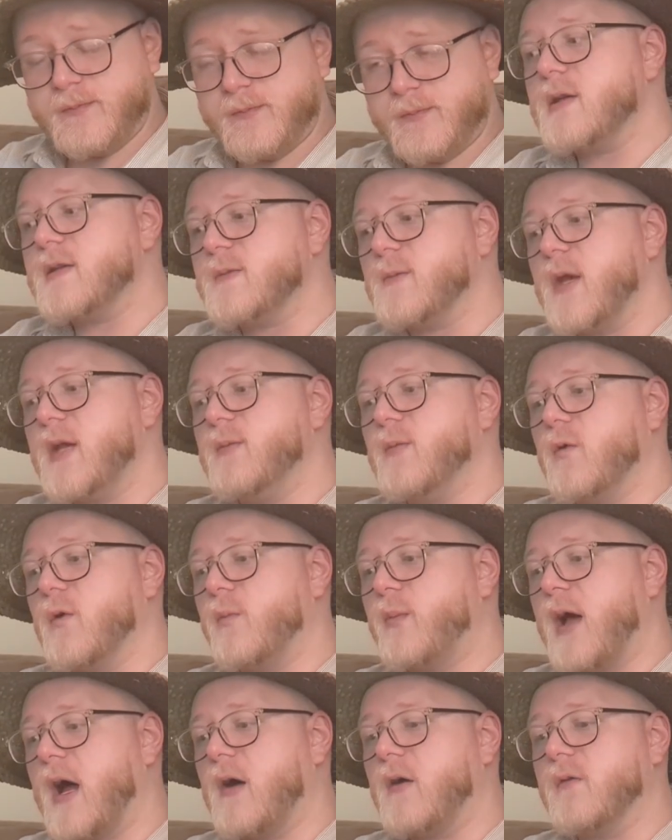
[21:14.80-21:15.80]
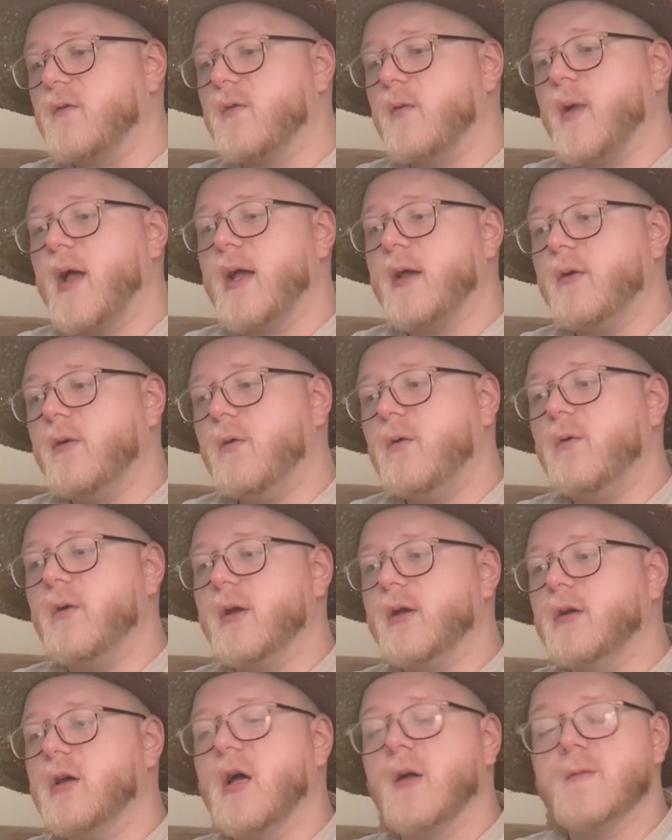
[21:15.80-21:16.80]
Art is made more powerful by
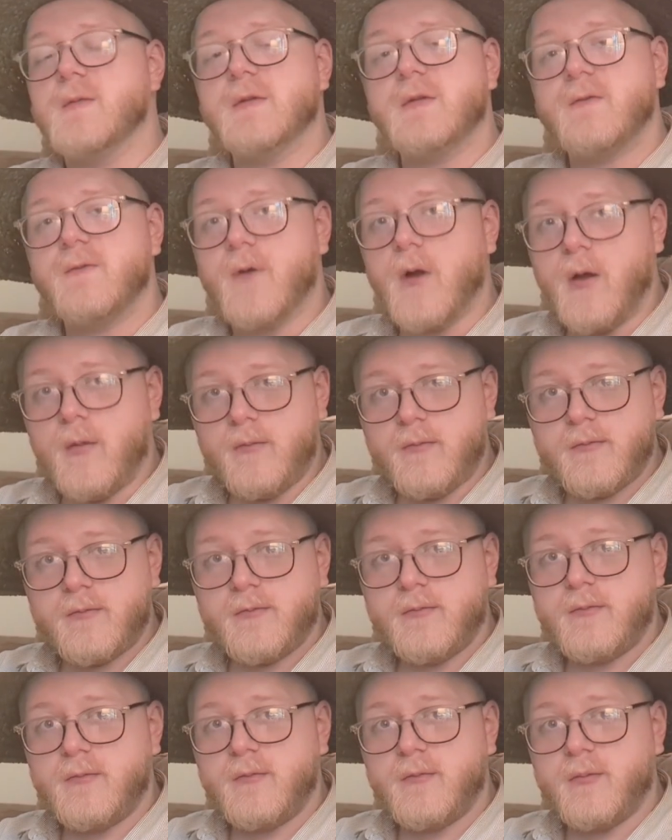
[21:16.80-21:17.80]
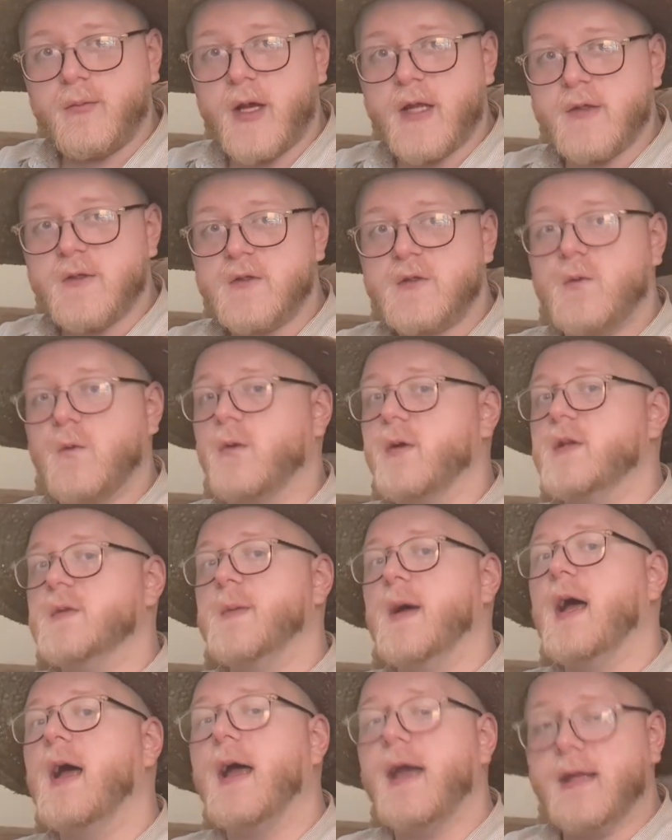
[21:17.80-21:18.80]
who it comes from, by the
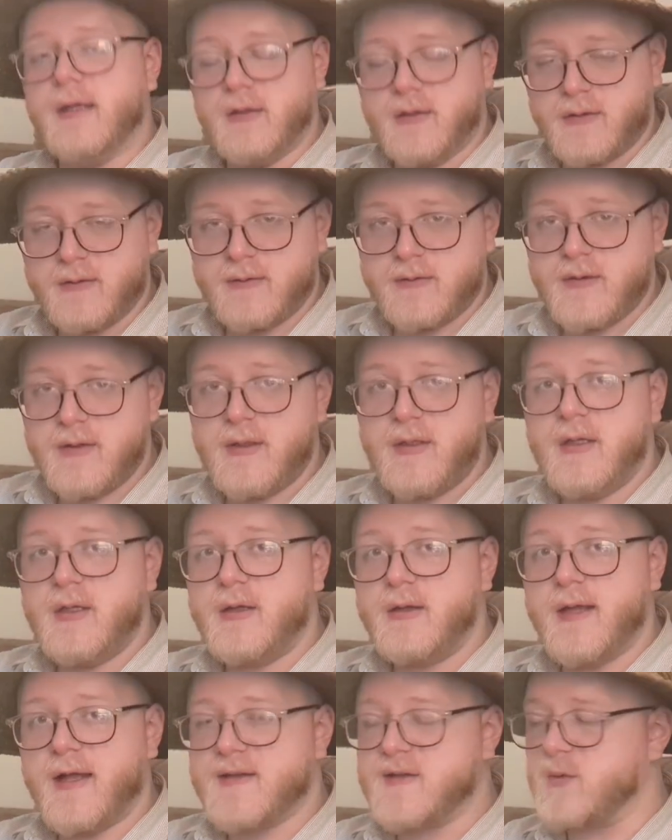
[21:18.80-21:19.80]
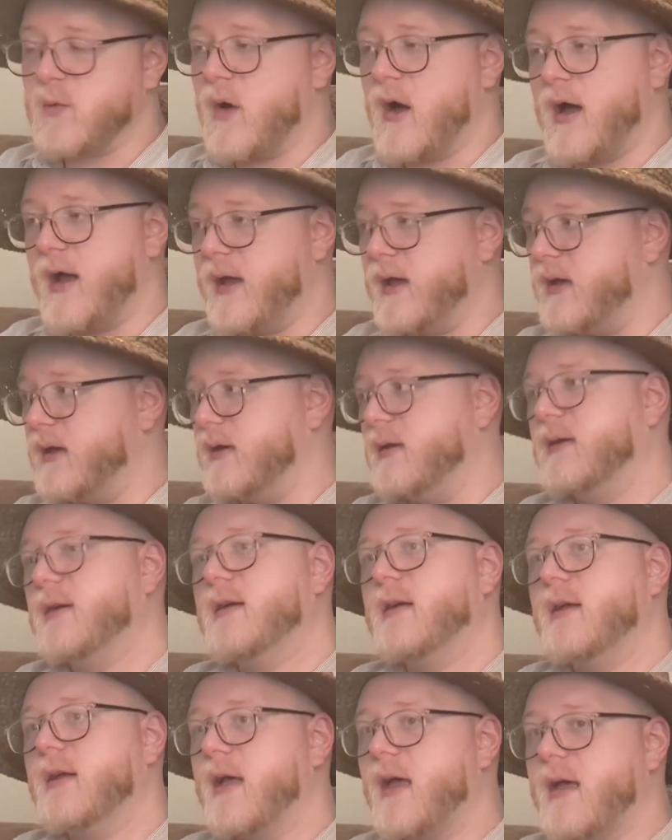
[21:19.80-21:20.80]
stories behind it. That's why
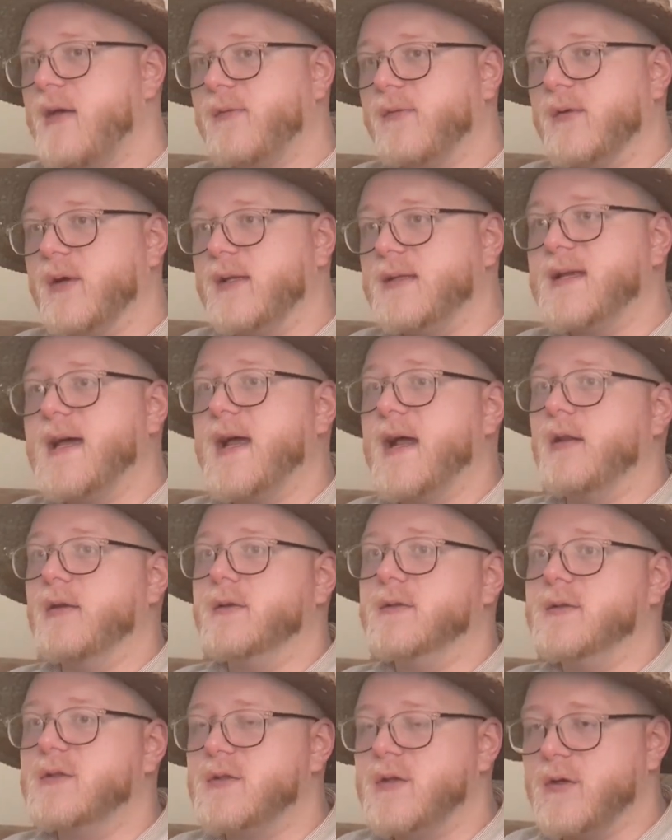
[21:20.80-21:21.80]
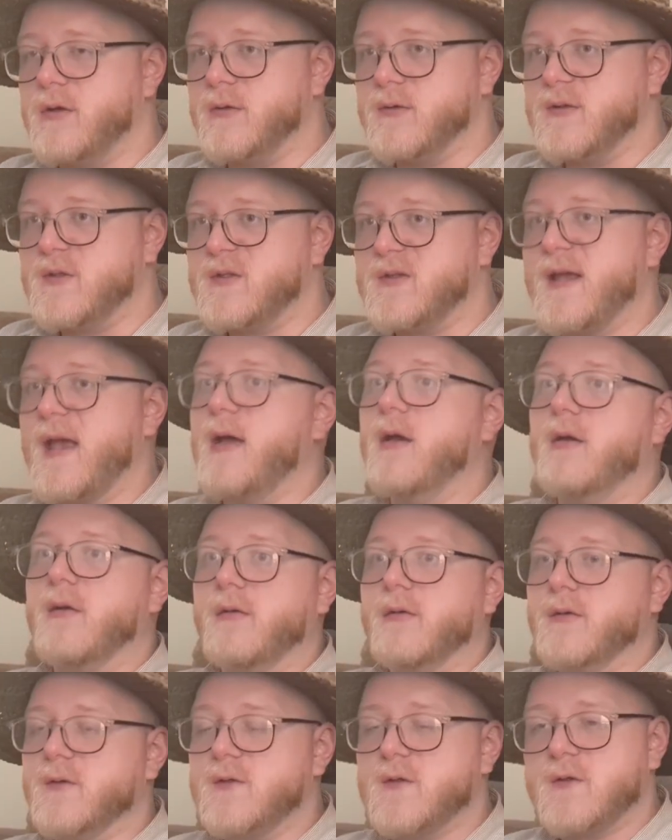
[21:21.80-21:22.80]
every talent show
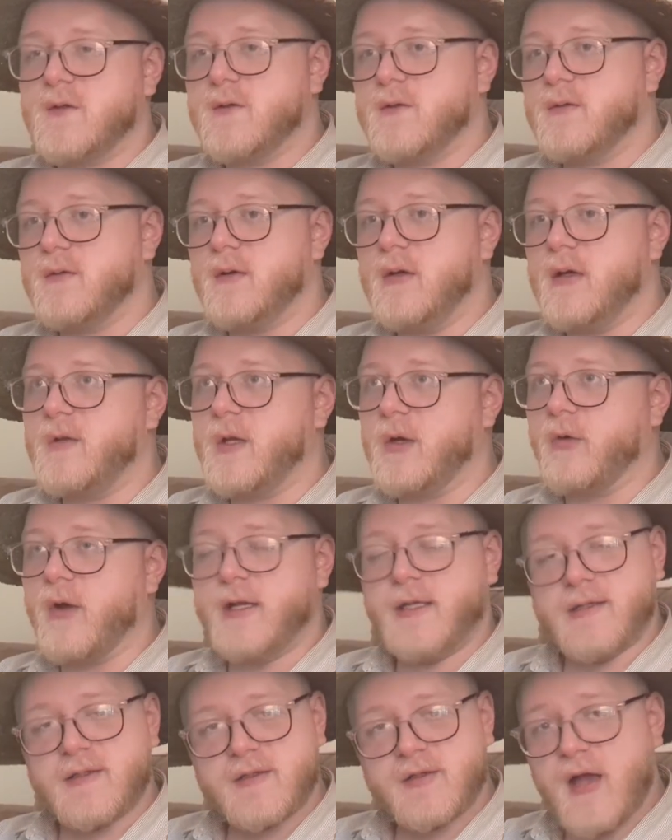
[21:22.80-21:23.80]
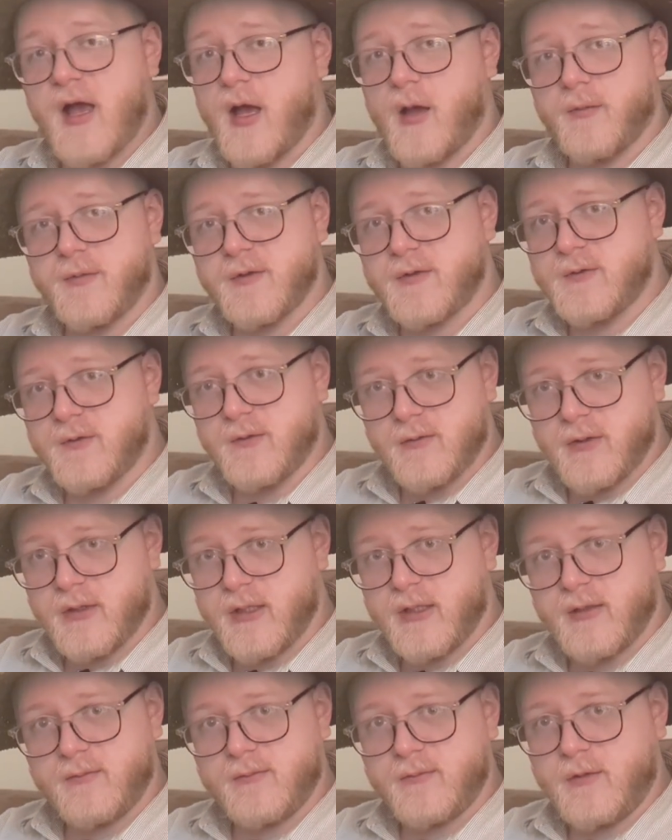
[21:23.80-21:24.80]
sells the greatest sob
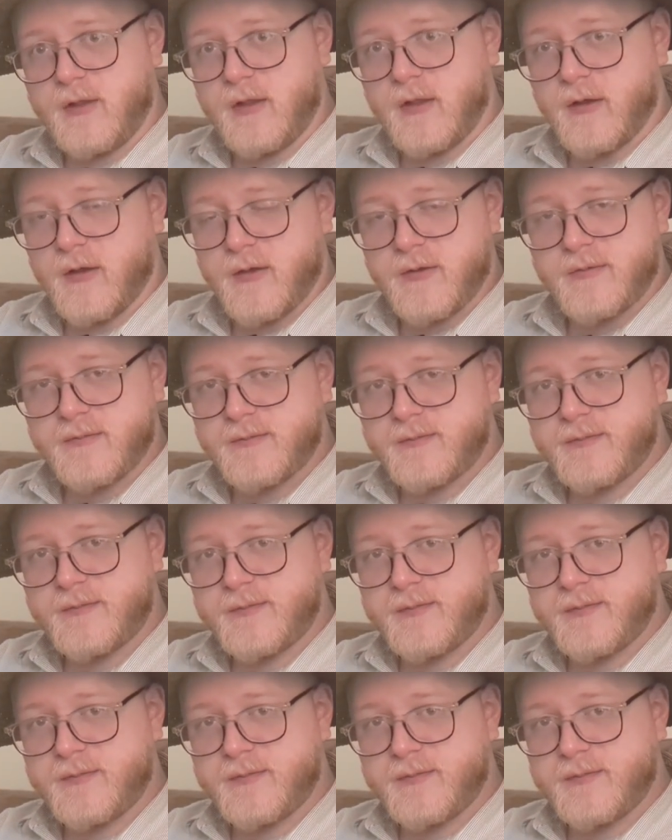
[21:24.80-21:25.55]
story, you know?